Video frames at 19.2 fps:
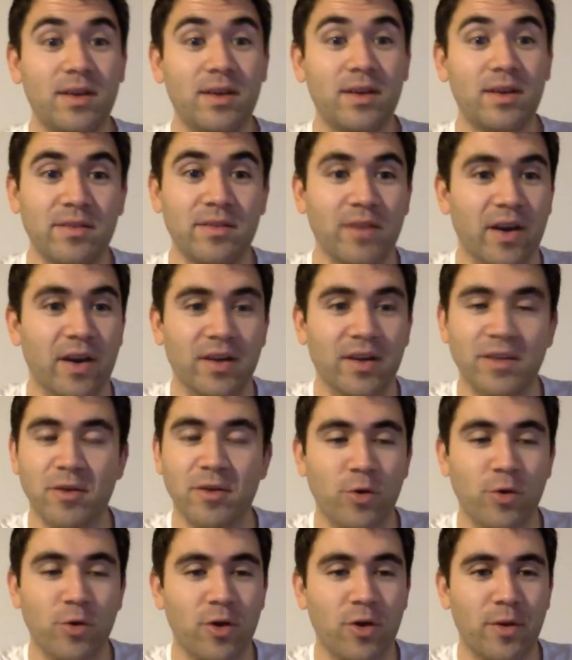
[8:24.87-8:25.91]
no
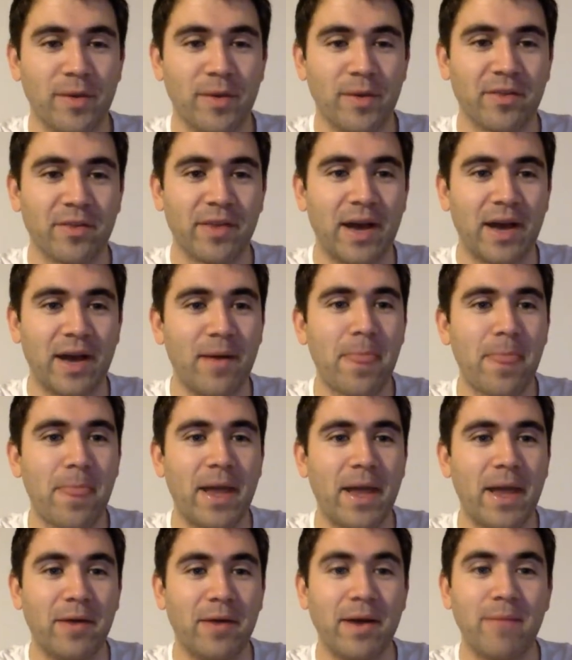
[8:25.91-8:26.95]
more comments on that.
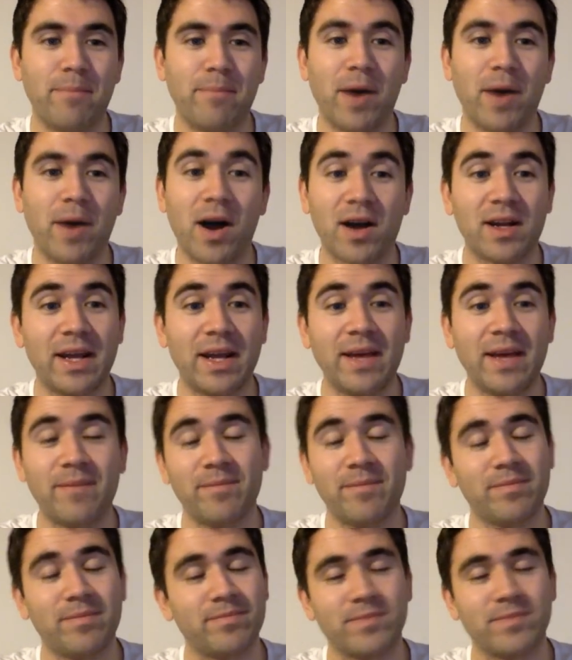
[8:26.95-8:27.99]
Anyway, Barkley,
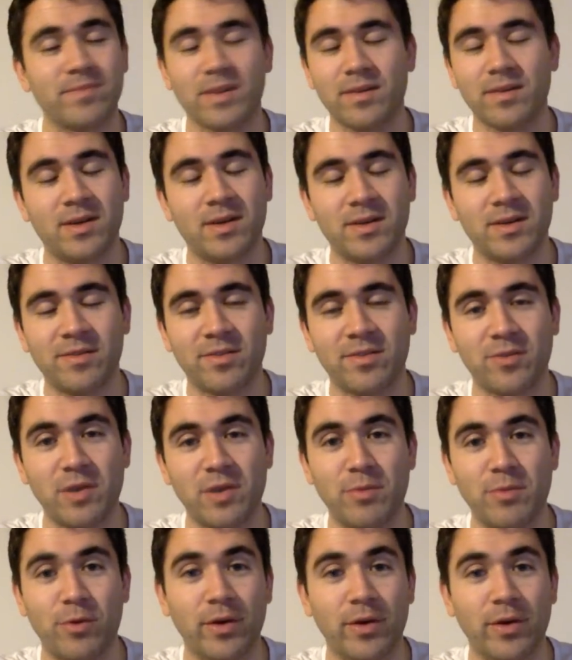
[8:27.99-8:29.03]

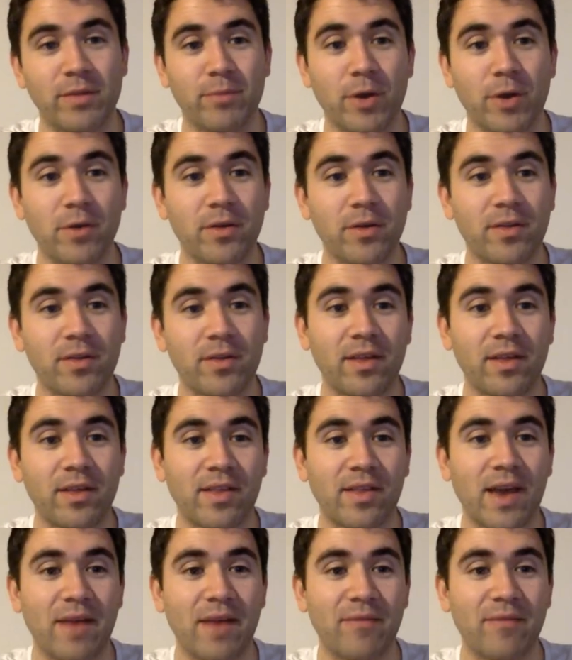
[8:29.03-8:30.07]
3-point bonuses.
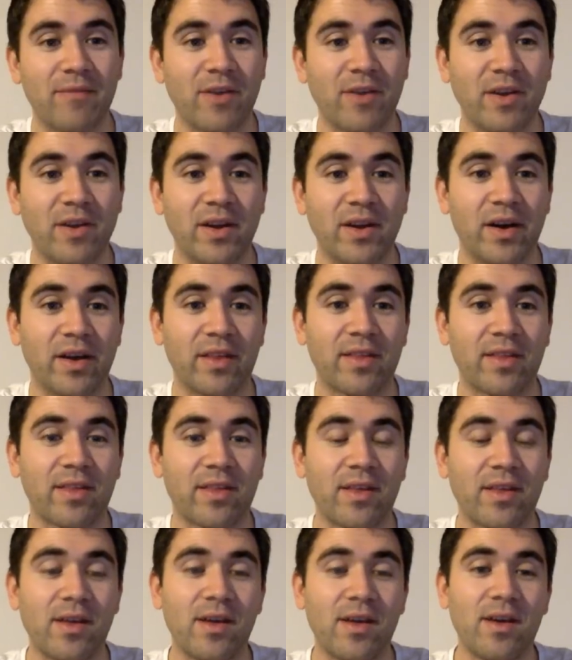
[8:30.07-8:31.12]
Yeah, very nice.
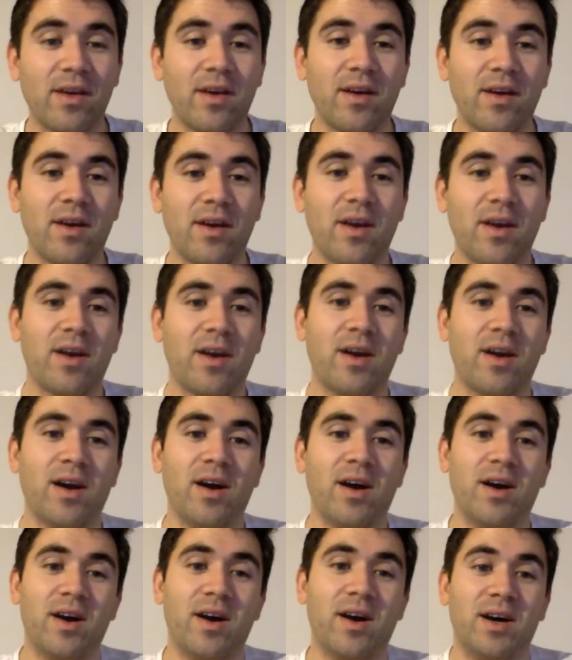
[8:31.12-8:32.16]

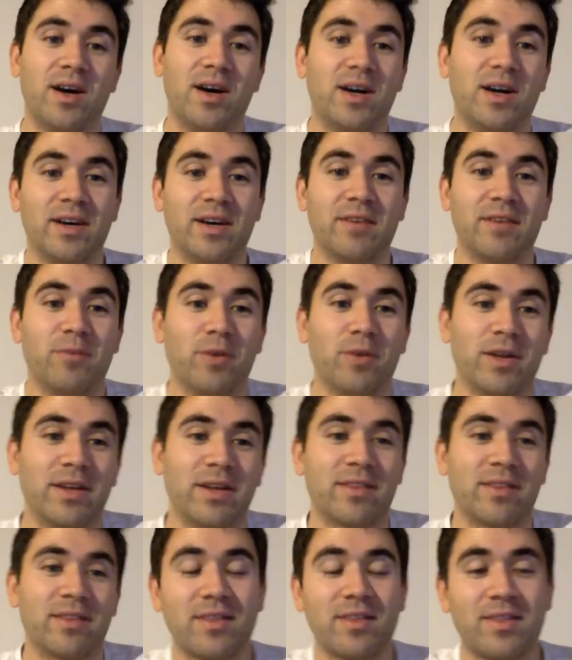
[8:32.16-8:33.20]
I
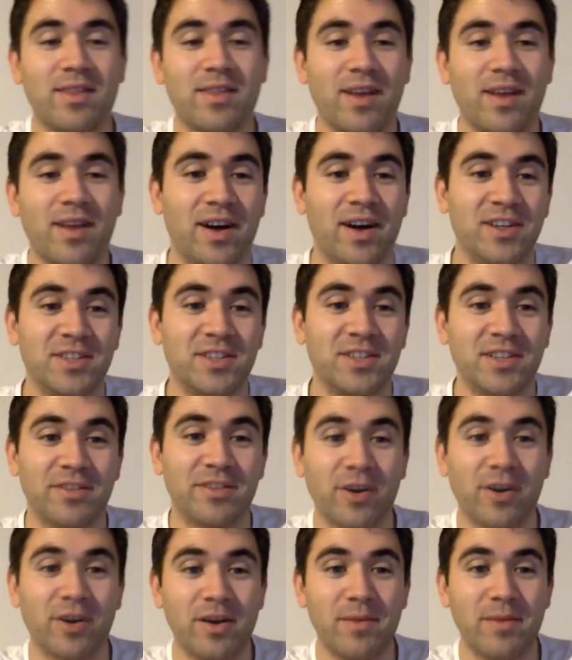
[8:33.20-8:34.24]
should have
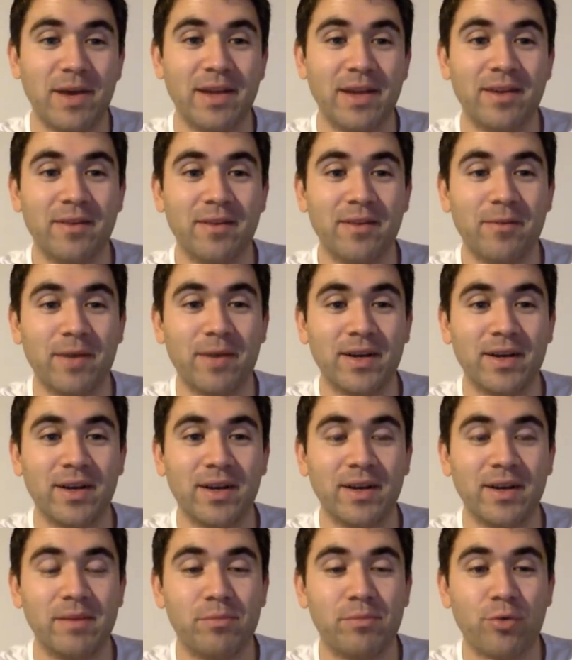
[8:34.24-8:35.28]
got him in when
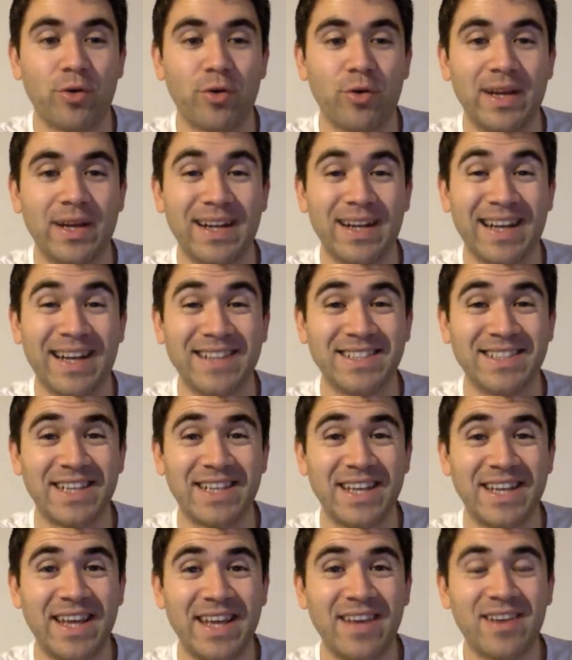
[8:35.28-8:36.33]
I brought in
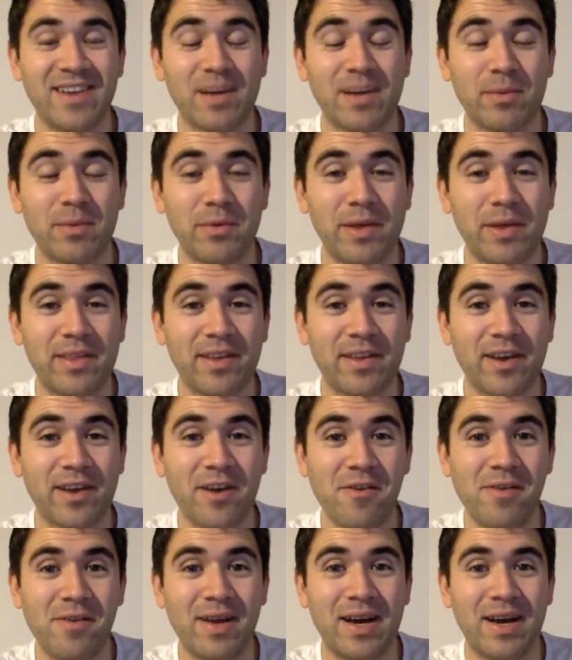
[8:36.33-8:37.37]
Lanzini a couple of weeks
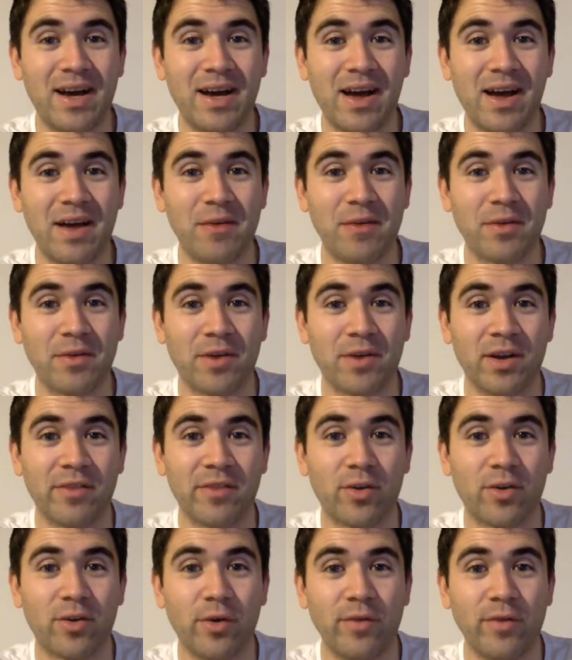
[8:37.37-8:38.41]
ago. It was kind of a
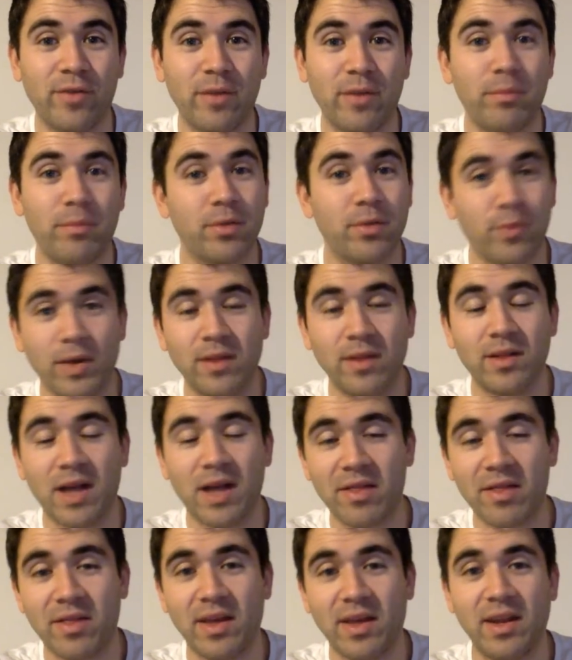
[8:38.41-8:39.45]
coin flip between
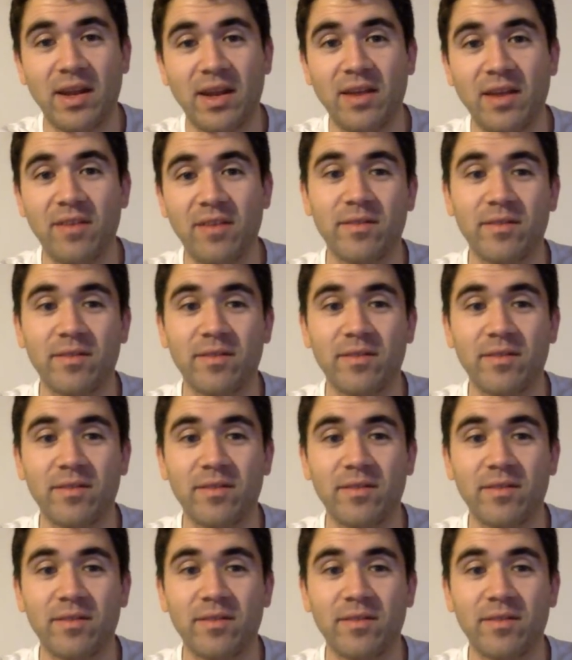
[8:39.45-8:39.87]
Lanzini